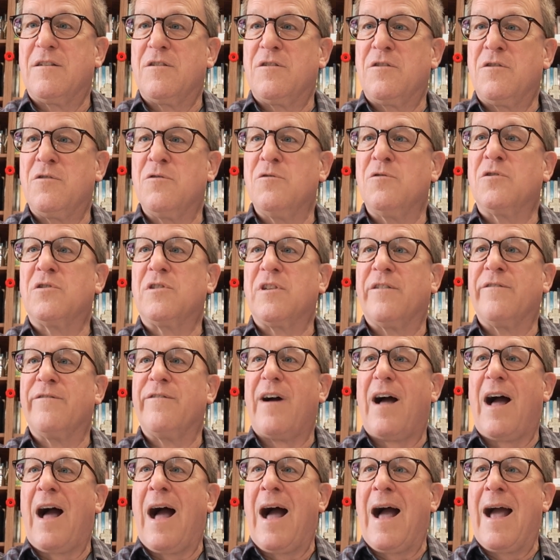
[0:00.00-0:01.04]
use of
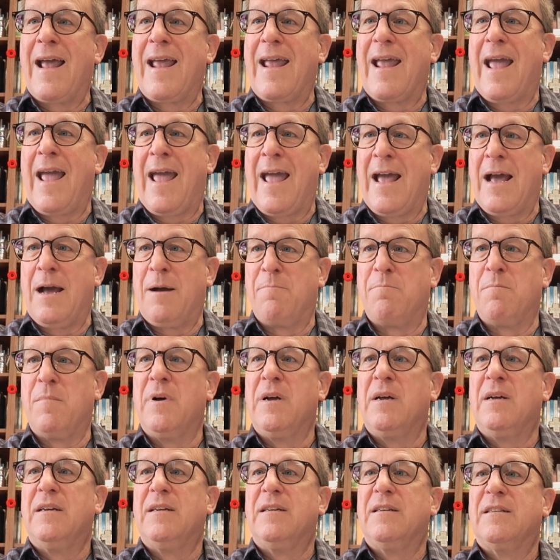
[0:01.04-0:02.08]
I am
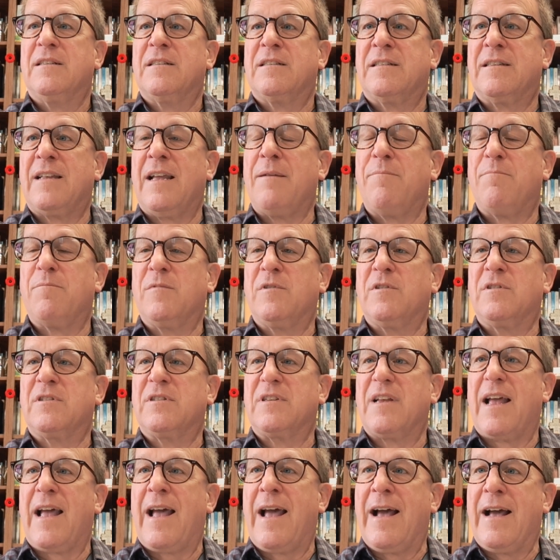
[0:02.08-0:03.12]

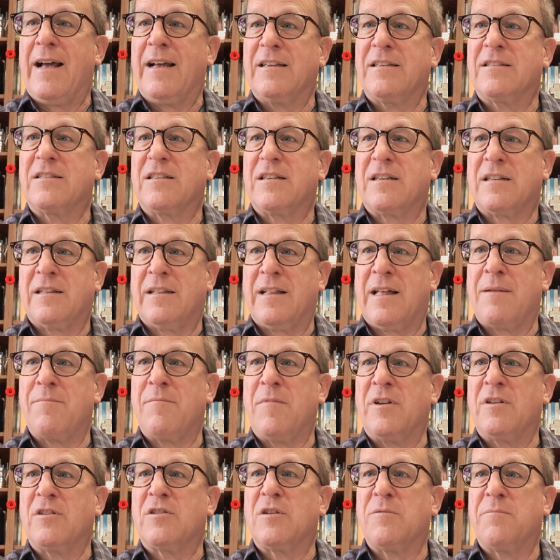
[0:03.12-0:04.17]
statements as
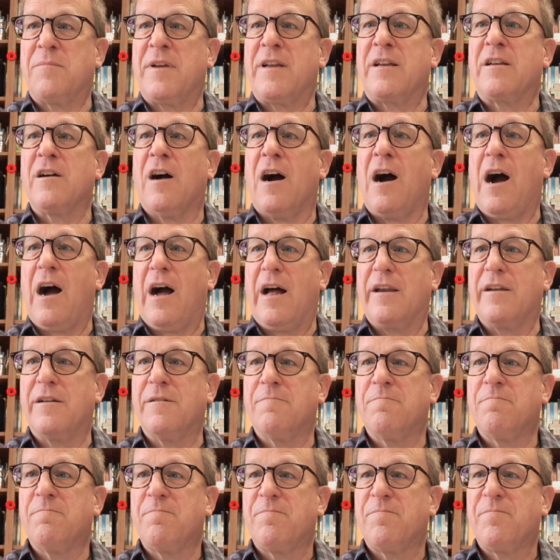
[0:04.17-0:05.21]
claiming to be God.
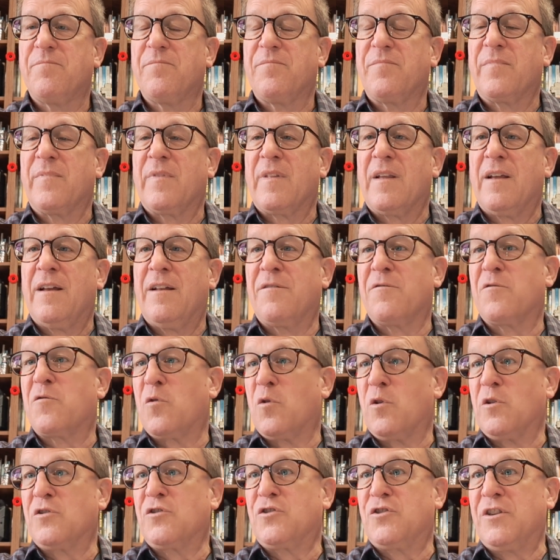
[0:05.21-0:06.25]
And of
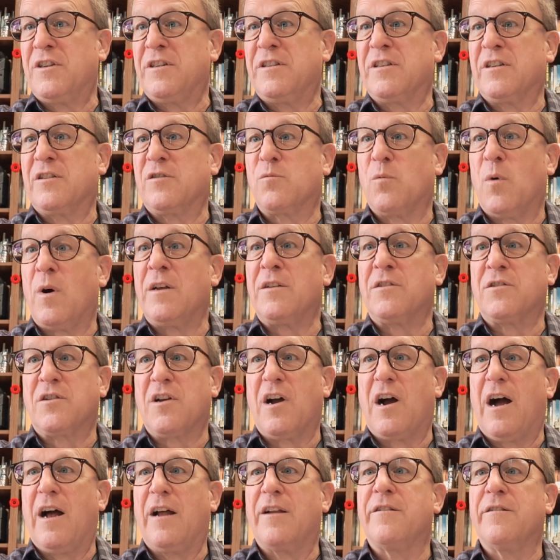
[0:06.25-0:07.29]
course, Jesus was
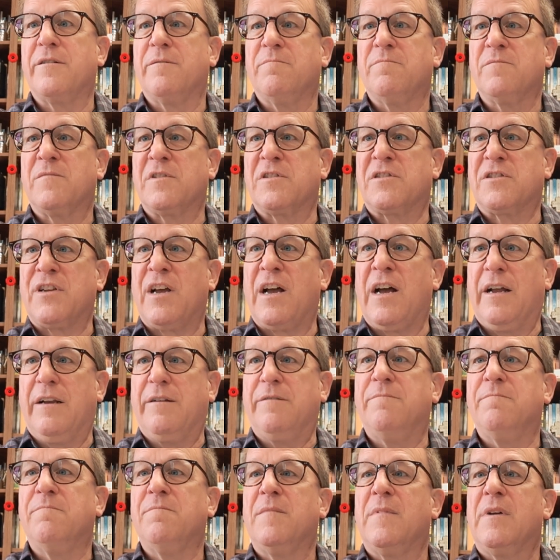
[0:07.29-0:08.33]
God, the Son,